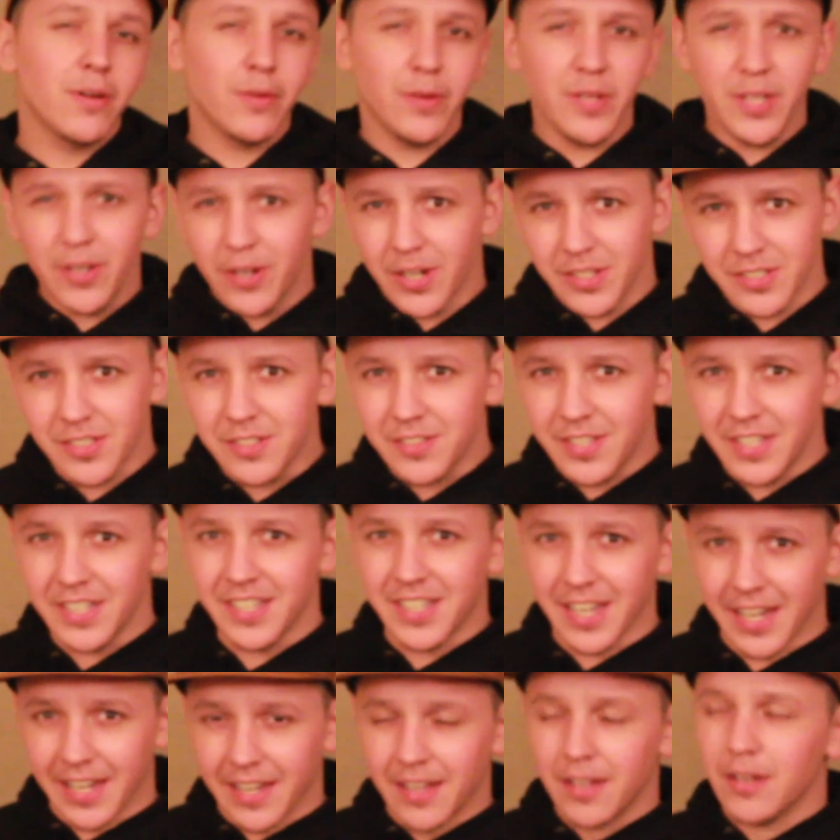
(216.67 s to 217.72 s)
I don't know what you guys are
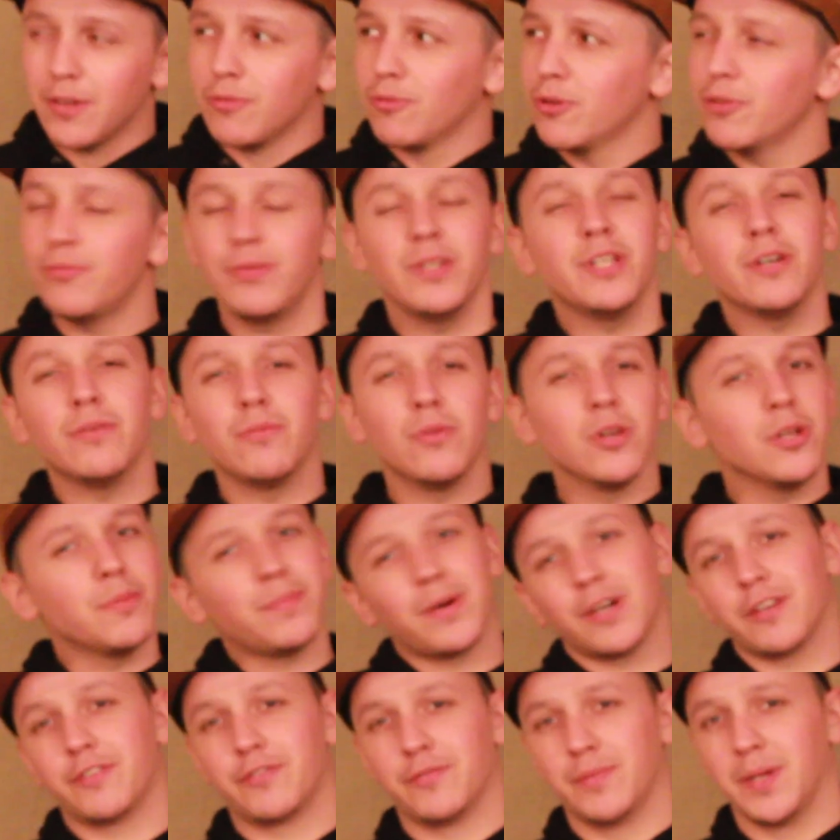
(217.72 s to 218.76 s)
thinking. What if we don't want to
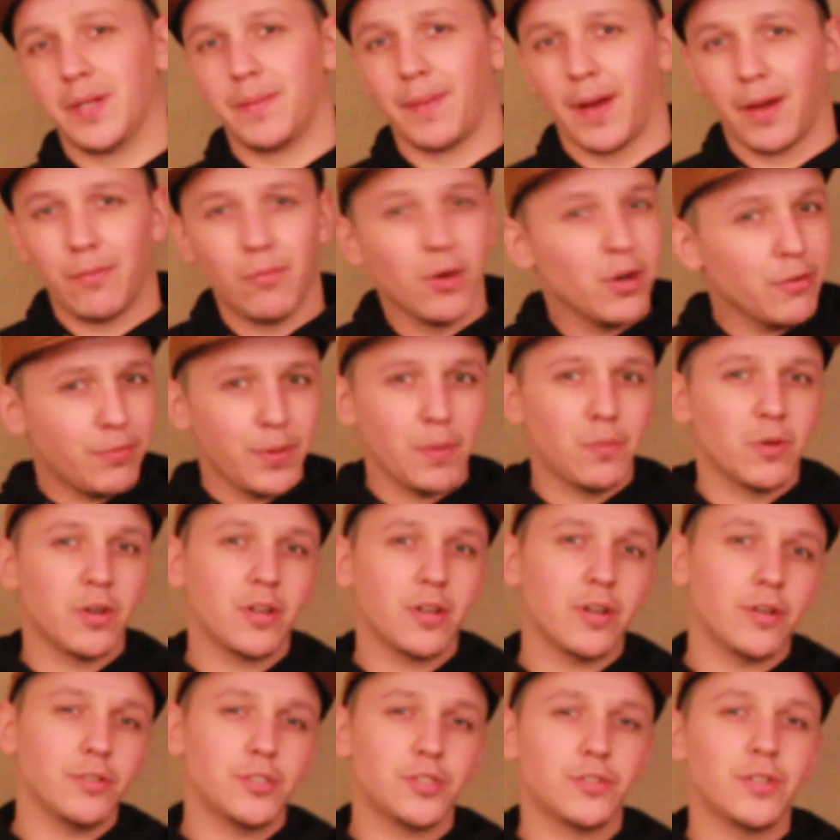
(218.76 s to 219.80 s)
buy from eBay? What if we want
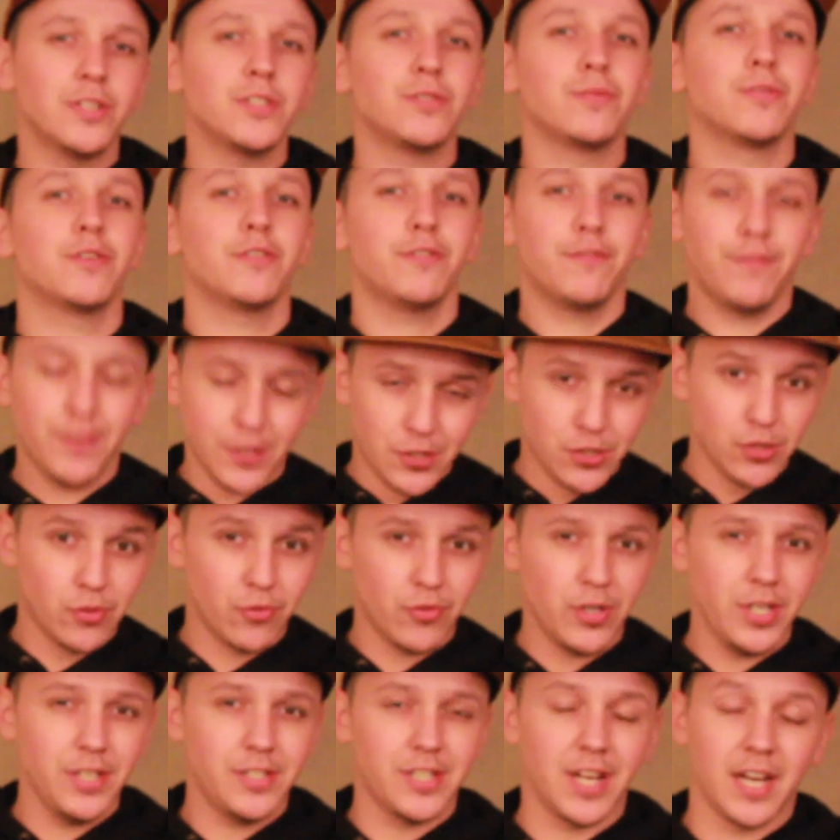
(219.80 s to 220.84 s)
to go straight to an official
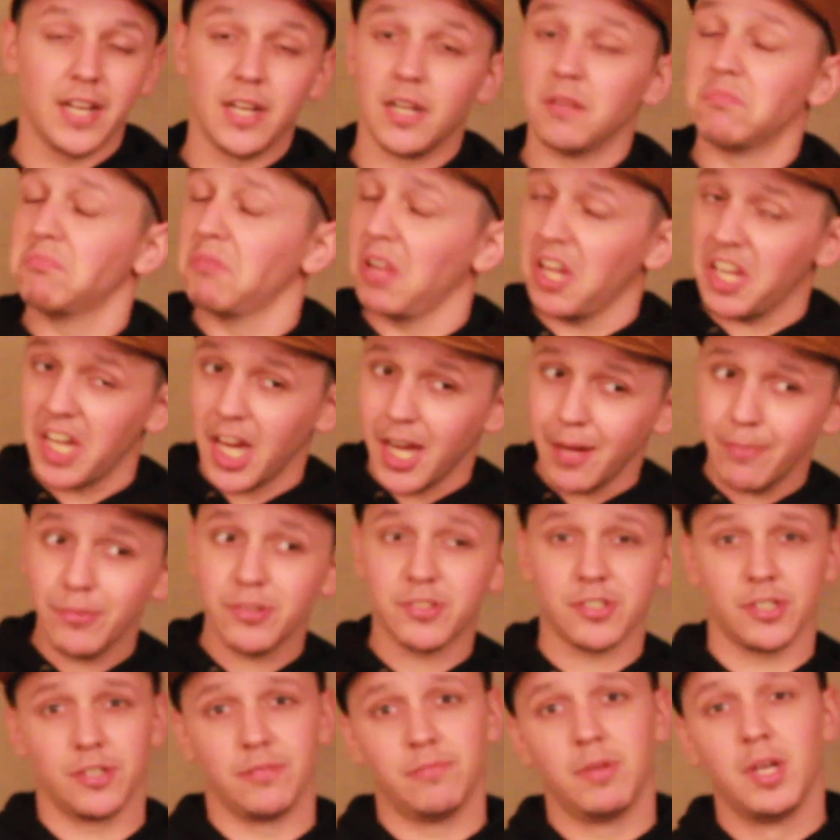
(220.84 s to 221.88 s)
retailer like
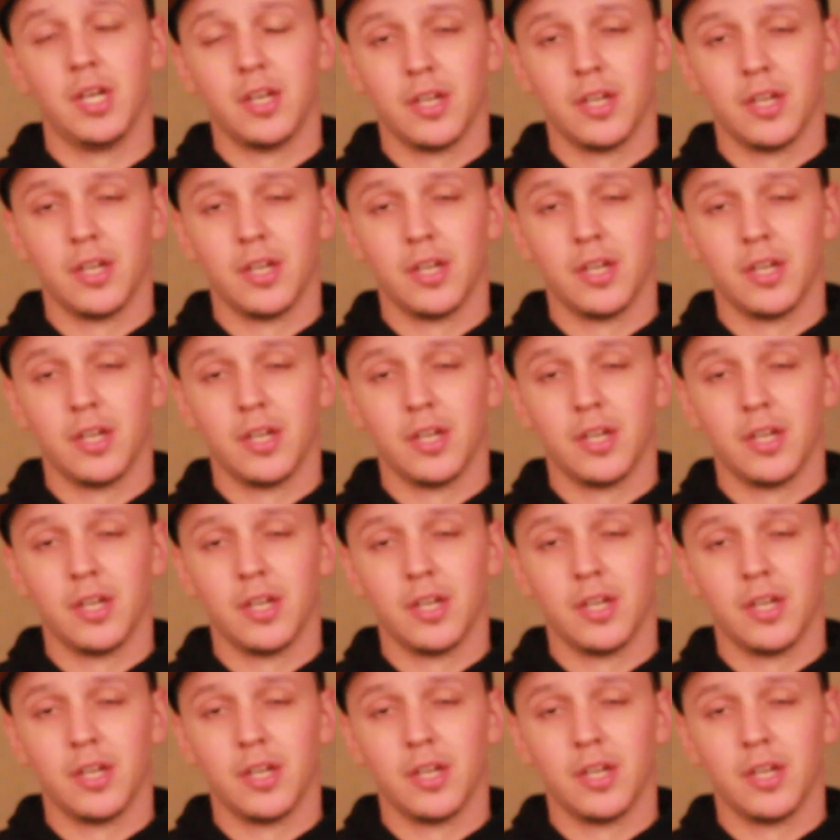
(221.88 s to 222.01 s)
Amazon?